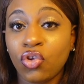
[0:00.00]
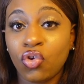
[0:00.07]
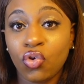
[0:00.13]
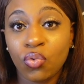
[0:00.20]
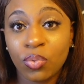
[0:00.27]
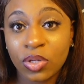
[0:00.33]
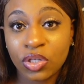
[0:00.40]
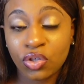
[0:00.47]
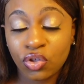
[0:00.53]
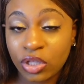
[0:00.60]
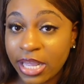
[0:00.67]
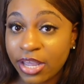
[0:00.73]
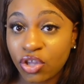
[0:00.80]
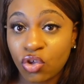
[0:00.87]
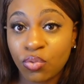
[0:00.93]
you
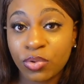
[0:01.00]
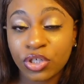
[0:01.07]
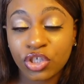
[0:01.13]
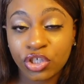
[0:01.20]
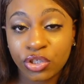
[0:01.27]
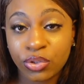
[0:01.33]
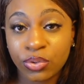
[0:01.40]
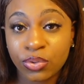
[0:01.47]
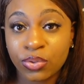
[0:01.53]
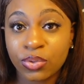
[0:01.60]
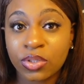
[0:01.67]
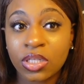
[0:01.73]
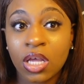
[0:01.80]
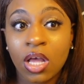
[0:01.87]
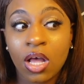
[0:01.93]
would
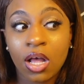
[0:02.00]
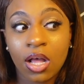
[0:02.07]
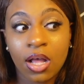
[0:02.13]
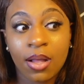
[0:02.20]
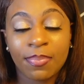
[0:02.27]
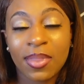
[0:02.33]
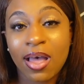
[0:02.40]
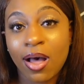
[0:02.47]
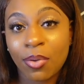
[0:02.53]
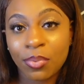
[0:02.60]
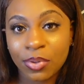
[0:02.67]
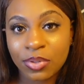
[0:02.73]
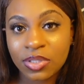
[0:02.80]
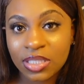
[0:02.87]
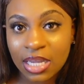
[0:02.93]
choose. Now, I
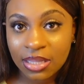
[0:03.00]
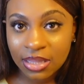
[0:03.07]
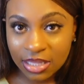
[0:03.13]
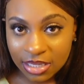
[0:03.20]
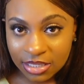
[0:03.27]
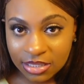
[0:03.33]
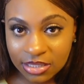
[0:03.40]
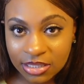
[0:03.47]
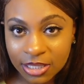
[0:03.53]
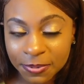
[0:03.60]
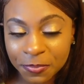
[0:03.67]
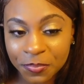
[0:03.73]
will say this: